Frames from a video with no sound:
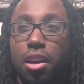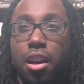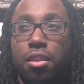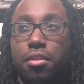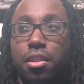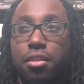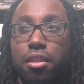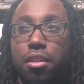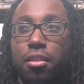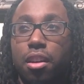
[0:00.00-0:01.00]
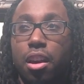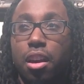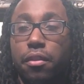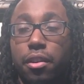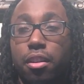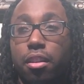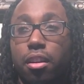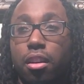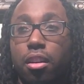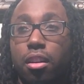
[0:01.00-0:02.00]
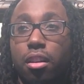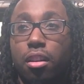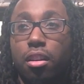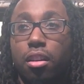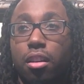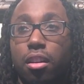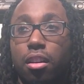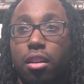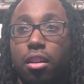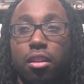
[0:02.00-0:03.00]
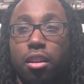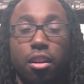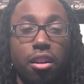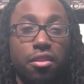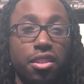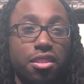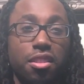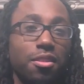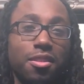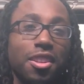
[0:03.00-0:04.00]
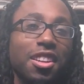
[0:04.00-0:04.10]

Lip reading: If anything, no, I don't think so.